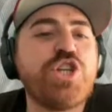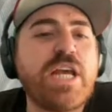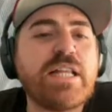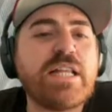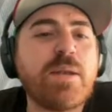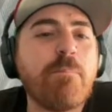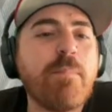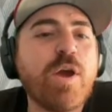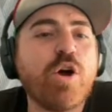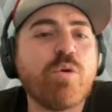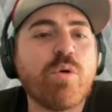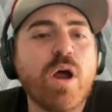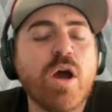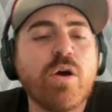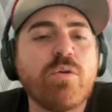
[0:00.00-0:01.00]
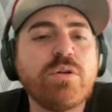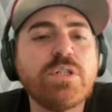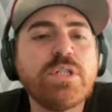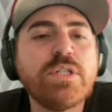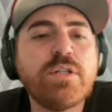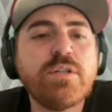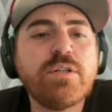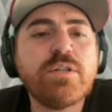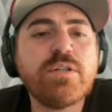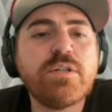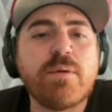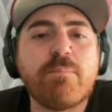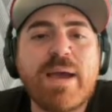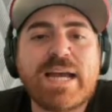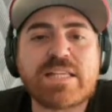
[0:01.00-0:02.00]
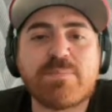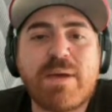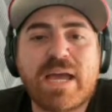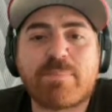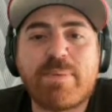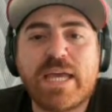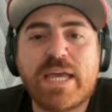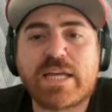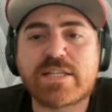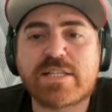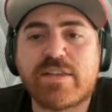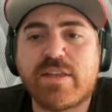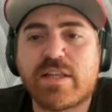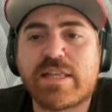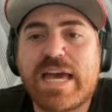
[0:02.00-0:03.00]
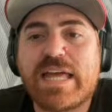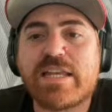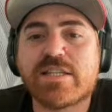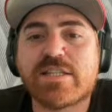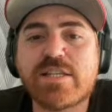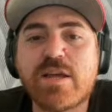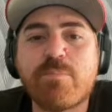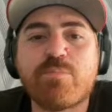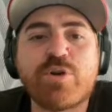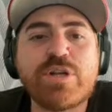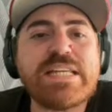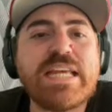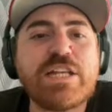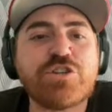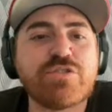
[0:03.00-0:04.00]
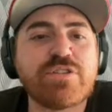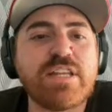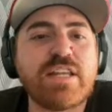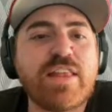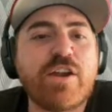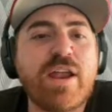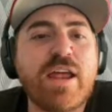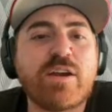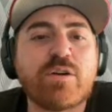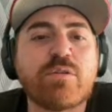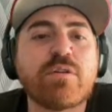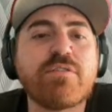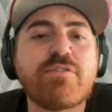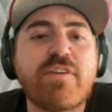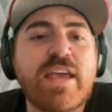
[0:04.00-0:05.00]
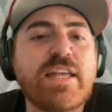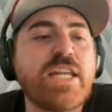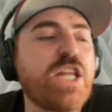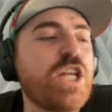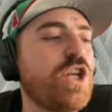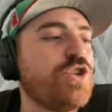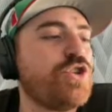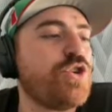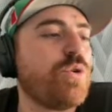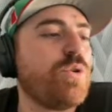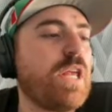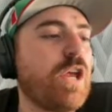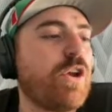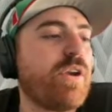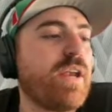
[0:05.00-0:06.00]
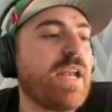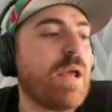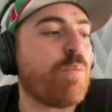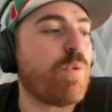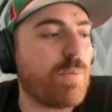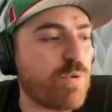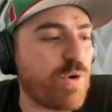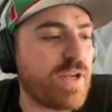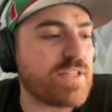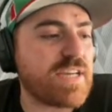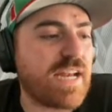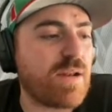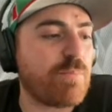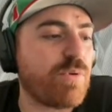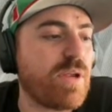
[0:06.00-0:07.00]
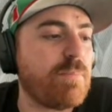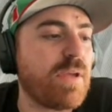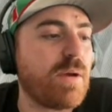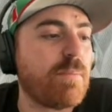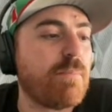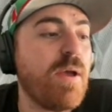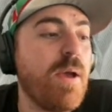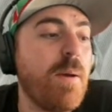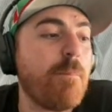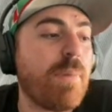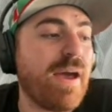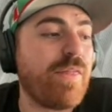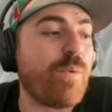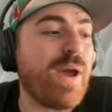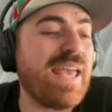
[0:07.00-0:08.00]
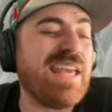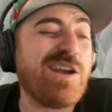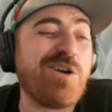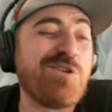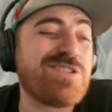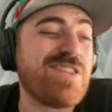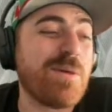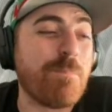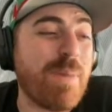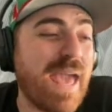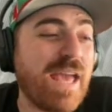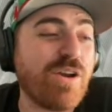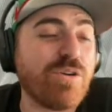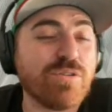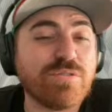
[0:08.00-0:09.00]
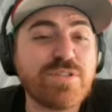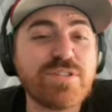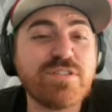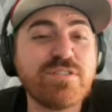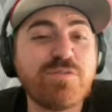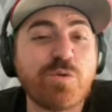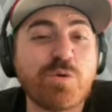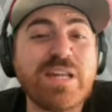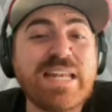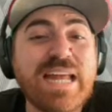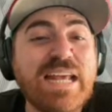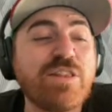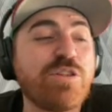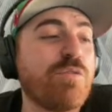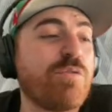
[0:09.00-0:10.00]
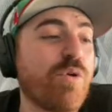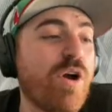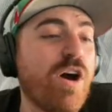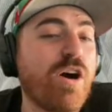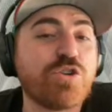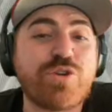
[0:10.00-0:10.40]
Jalen Milroe in back-to-back picks. I think that is pretty interesting there. Harold Fannin Jr. in a 1-point tight end premium. By the way, he goes to the Bengals, 49th overall.